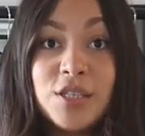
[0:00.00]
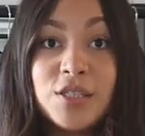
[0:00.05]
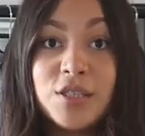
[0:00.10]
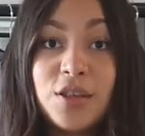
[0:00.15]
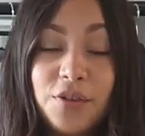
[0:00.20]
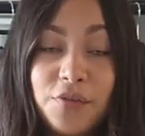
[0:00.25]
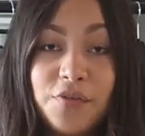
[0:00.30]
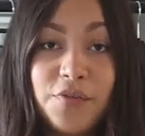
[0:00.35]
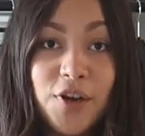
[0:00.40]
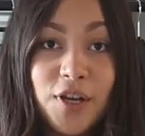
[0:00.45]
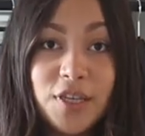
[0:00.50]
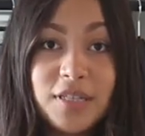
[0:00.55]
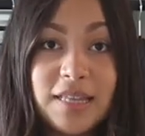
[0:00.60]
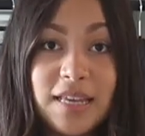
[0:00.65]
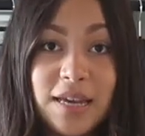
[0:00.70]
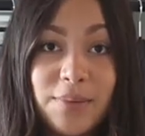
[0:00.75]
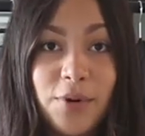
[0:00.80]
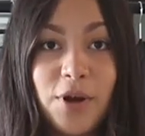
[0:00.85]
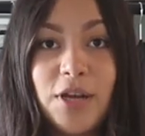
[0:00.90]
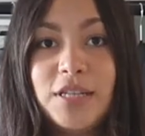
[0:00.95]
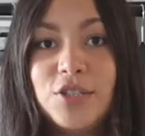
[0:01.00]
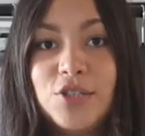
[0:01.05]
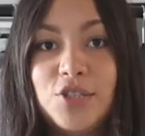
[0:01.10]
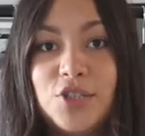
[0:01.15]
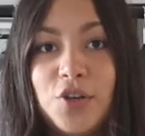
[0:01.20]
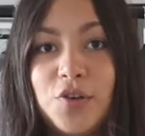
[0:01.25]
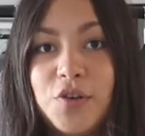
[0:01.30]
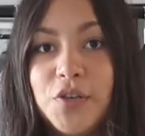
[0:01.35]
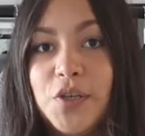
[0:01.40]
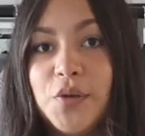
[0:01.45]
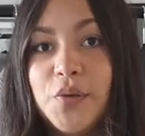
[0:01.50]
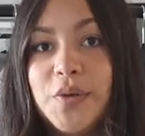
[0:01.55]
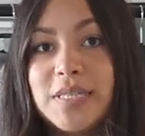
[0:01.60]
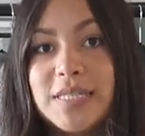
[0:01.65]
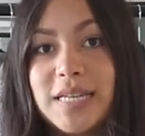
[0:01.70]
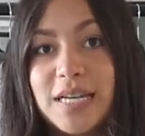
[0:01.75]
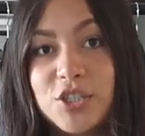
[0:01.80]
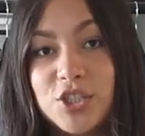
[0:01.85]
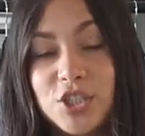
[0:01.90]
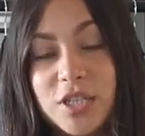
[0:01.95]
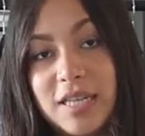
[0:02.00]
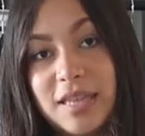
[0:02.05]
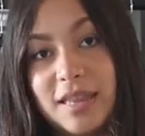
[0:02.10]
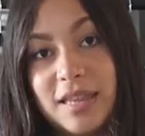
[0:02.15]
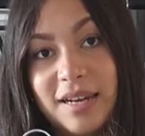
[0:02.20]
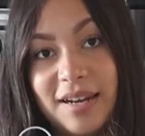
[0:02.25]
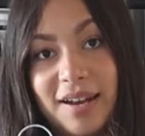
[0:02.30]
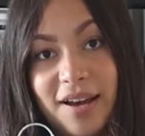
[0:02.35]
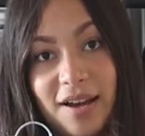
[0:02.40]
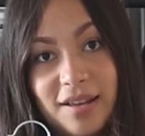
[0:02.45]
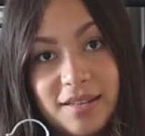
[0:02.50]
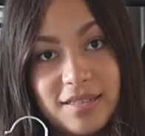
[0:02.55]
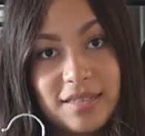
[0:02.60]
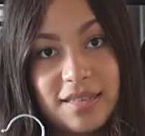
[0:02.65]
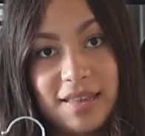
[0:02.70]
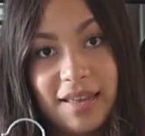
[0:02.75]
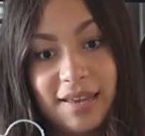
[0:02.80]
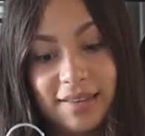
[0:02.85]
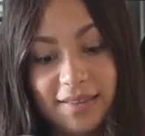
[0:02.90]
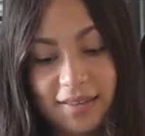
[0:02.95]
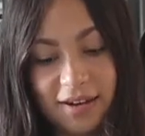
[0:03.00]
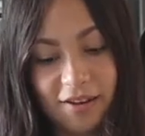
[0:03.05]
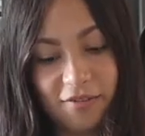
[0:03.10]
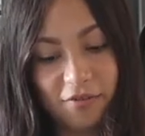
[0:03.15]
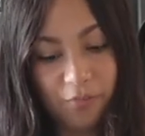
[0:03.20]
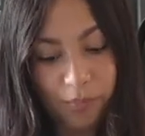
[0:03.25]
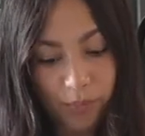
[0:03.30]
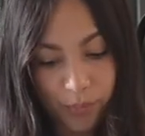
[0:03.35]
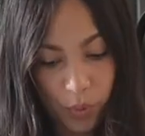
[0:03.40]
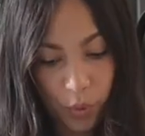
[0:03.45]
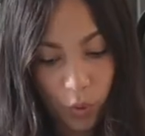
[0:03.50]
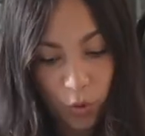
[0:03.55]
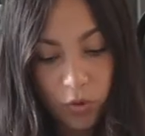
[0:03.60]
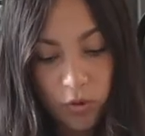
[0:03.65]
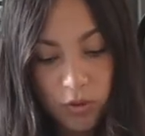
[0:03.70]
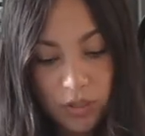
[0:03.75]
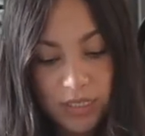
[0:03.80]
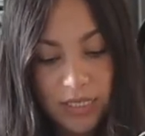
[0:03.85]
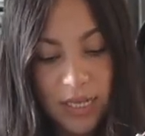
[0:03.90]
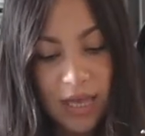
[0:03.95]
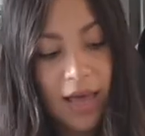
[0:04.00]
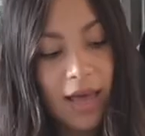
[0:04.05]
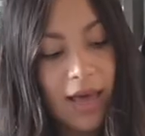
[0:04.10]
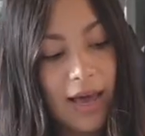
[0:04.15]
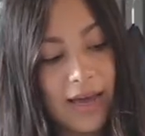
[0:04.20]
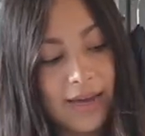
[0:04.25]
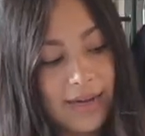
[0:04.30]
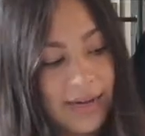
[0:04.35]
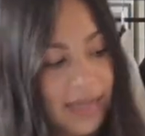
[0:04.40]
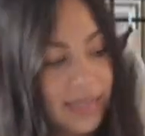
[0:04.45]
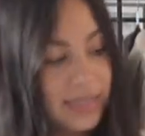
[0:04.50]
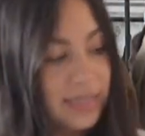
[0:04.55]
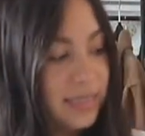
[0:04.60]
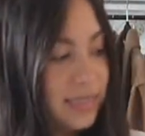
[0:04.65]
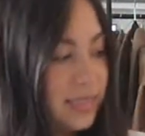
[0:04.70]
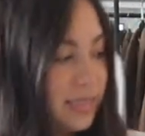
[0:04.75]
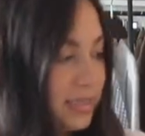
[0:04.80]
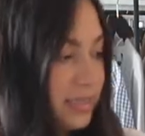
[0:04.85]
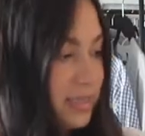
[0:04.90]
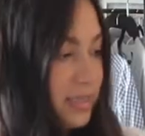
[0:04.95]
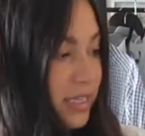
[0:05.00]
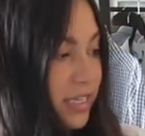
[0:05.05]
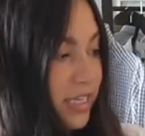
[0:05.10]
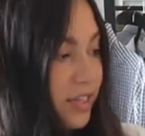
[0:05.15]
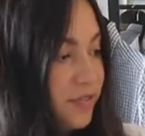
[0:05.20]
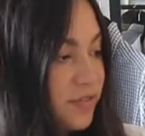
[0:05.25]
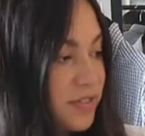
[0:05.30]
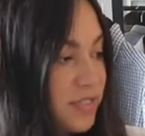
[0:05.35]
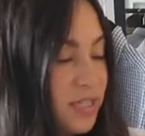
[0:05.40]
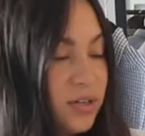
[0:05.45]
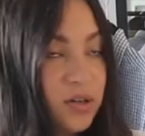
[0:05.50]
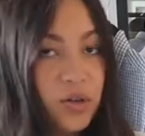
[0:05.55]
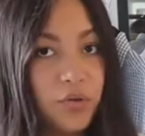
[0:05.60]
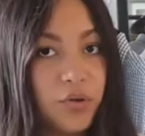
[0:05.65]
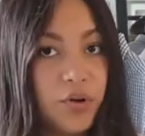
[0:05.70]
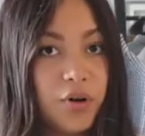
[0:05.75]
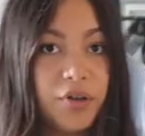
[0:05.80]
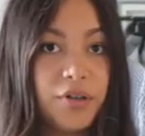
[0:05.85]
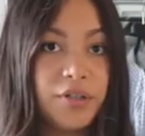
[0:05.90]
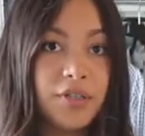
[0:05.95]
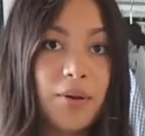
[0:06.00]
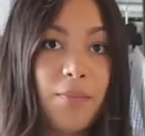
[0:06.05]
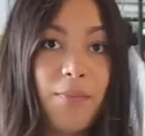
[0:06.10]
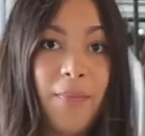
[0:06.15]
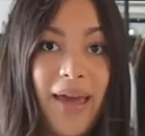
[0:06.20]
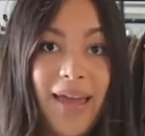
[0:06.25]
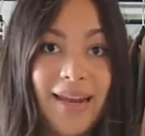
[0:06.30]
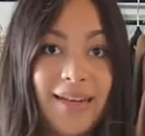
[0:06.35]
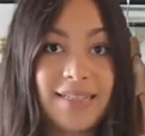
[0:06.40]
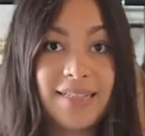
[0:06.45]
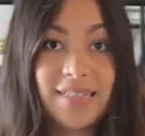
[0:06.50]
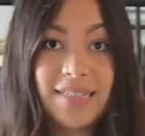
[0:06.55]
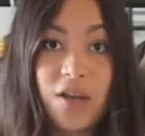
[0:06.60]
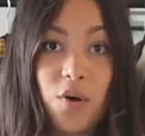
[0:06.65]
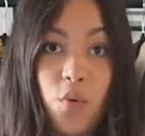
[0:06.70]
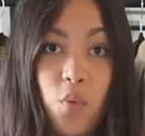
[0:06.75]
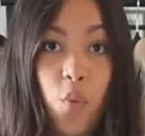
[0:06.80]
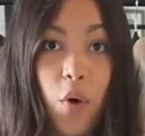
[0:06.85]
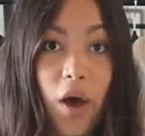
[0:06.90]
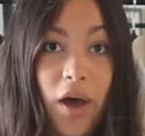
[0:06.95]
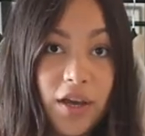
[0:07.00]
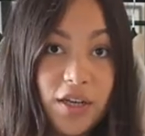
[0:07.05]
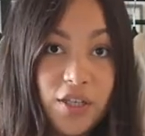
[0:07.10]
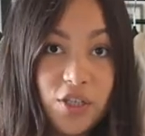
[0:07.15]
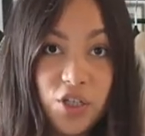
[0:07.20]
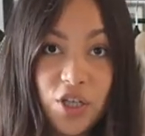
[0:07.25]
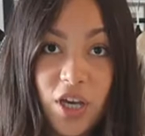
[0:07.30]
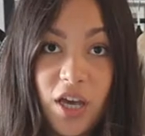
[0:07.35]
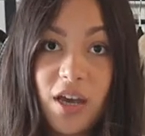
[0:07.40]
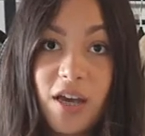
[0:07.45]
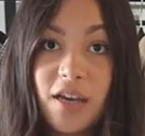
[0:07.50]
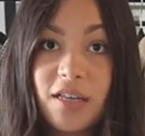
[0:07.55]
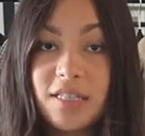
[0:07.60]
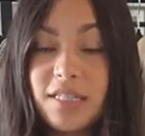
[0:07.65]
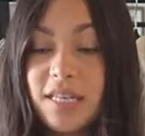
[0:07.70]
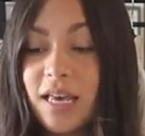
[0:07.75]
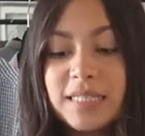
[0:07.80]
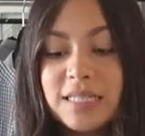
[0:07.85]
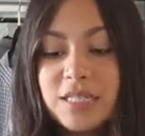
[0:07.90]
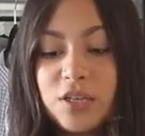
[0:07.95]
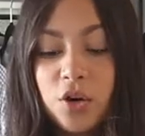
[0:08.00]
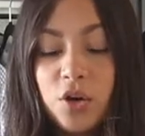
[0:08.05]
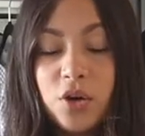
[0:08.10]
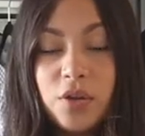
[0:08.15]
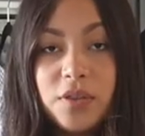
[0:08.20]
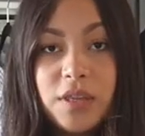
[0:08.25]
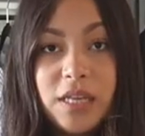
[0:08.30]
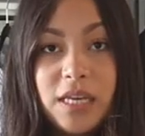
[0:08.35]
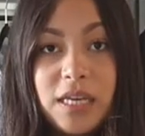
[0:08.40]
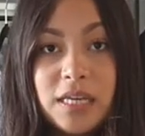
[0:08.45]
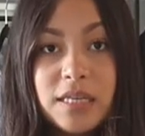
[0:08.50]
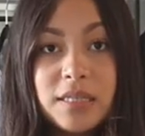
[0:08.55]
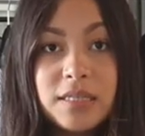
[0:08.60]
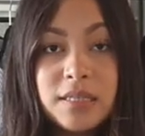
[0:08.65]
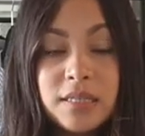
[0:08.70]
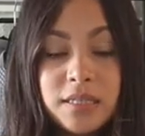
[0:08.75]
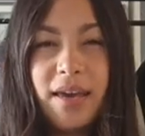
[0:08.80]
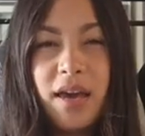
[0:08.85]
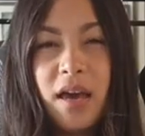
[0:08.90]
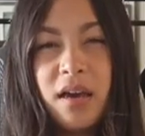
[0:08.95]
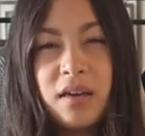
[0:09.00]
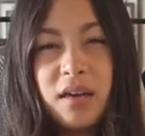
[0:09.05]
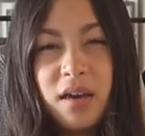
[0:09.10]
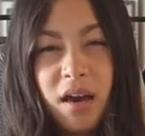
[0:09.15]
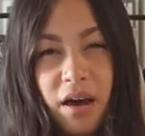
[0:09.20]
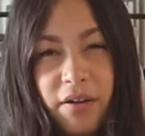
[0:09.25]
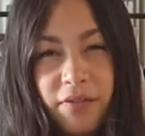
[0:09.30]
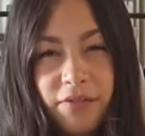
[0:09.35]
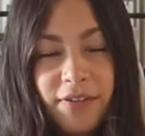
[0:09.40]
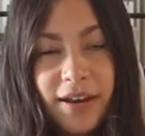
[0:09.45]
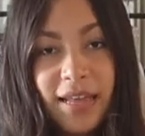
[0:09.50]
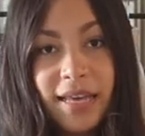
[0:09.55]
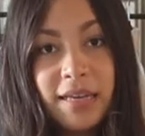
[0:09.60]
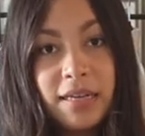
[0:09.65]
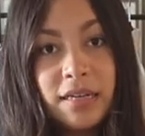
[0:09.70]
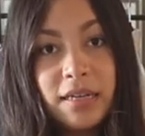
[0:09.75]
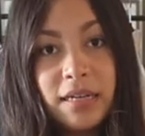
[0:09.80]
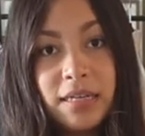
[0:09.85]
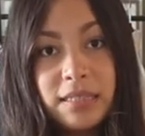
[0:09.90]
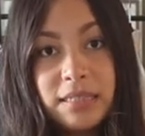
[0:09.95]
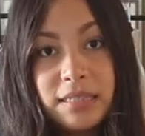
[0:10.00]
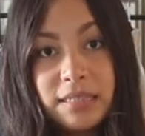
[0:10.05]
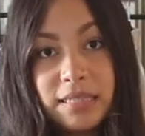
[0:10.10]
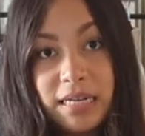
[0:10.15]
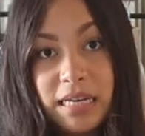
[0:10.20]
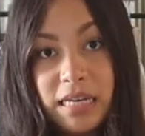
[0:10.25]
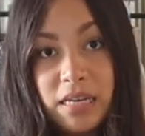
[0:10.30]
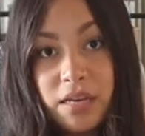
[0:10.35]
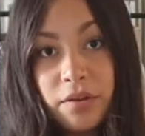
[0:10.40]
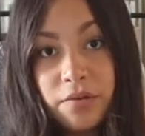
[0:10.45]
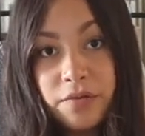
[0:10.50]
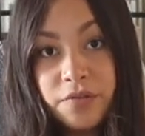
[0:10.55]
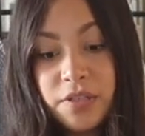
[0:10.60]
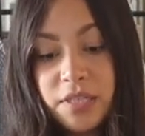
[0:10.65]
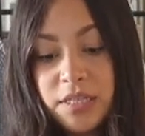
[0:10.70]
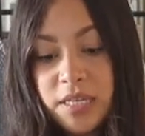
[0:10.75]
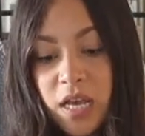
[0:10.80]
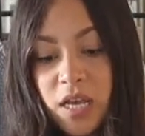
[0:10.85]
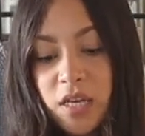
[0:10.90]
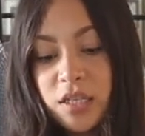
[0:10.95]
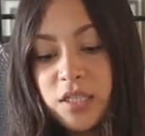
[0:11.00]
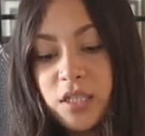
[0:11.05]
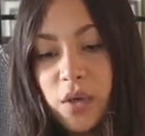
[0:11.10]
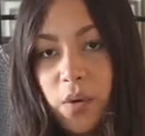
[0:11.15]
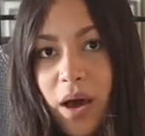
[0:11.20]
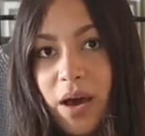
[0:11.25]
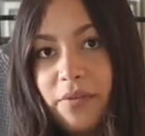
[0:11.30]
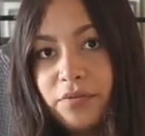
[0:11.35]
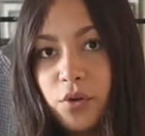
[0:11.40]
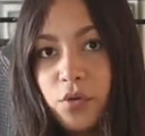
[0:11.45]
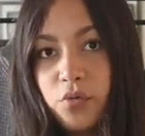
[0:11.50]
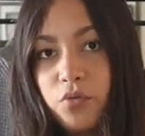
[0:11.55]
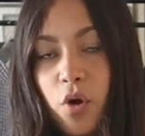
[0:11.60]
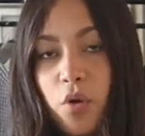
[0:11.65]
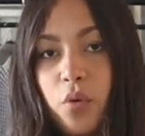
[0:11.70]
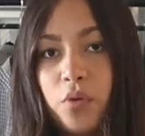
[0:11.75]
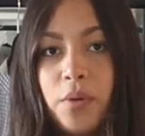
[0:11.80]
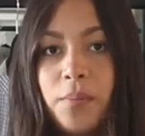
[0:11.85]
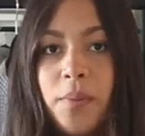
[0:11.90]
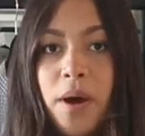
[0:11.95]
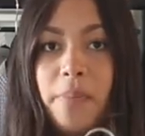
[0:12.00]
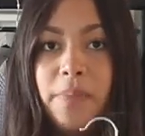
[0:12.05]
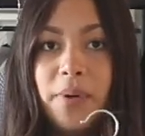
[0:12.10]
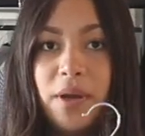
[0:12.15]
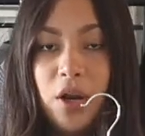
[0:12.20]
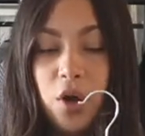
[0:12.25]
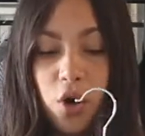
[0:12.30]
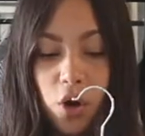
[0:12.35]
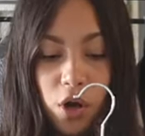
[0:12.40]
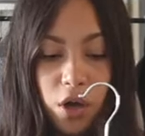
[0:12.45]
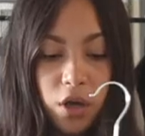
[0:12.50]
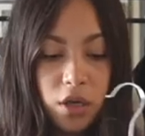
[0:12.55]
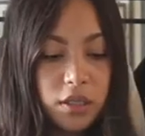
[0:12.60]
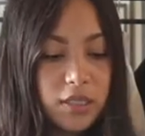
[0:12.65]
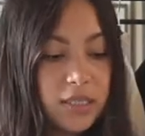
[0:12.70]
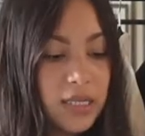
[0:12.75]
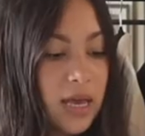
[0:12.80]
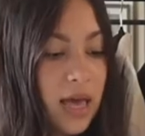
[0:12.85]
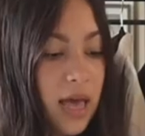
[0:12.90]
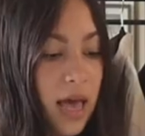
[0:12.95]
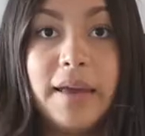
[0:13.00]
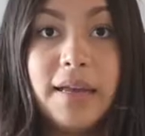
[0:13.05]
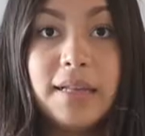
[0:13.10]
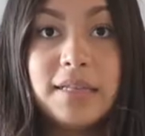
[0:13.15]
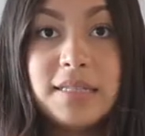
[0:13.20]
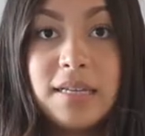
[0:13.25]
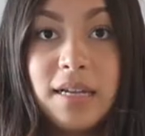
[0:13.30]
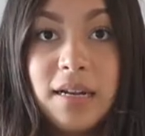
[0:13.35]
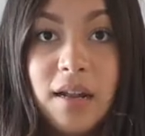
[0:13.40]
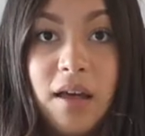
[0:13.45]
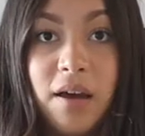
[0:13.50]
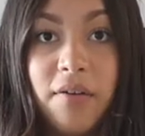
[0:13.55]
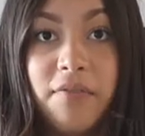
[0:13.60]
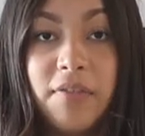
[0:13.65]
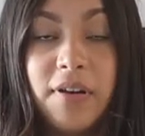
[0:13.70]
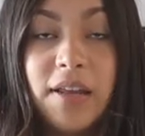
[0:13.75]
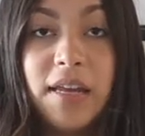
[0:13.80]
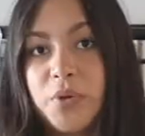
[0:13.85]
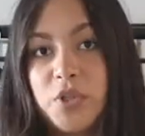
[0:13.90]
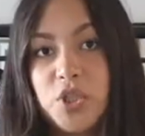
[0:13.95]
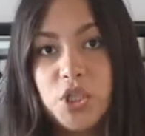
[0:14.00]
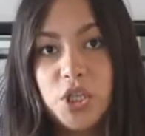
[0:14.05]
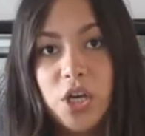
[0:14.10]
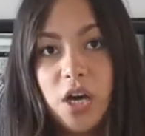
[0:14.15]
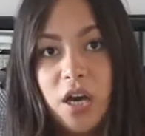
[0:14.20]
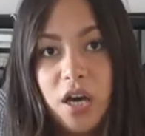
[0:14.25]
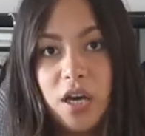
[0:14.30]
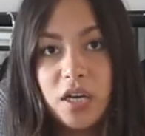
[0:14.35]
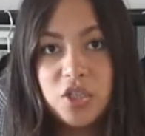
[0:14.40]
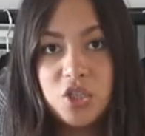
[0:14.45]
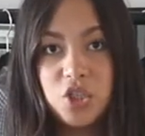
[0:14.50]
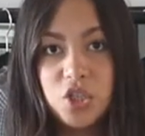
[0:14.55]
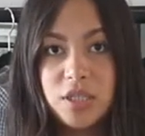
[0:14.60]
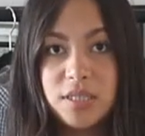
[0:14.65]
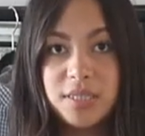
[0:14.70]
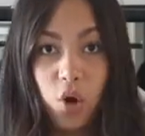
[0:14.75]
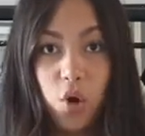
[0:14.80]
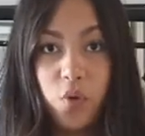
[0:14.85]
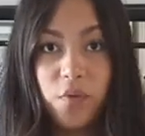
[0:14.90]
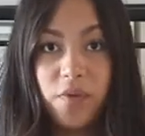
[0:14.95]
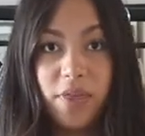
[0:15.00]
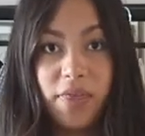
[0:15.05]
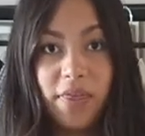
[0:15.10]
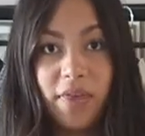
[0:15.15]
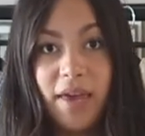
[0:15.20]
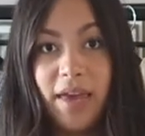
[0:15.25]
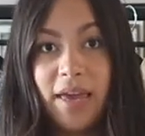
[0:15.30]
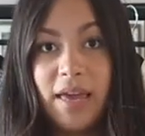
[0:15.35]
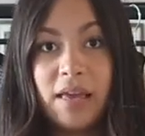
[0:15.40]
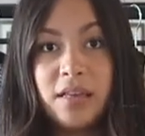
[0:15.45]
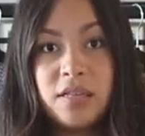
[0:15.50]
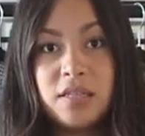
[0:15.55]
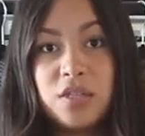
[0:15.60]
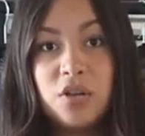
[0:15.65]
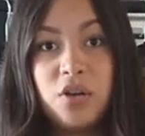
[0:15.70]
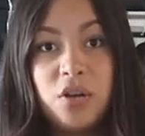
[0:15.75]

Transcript: So the first thing I'm going to show you is actually the last thing that I've bought, and it's this Yves Saint Laurent men's work shirt. It's got these cuffling sleeves, so I have to roll them up a lot. It's a lovely shirt, just all the things.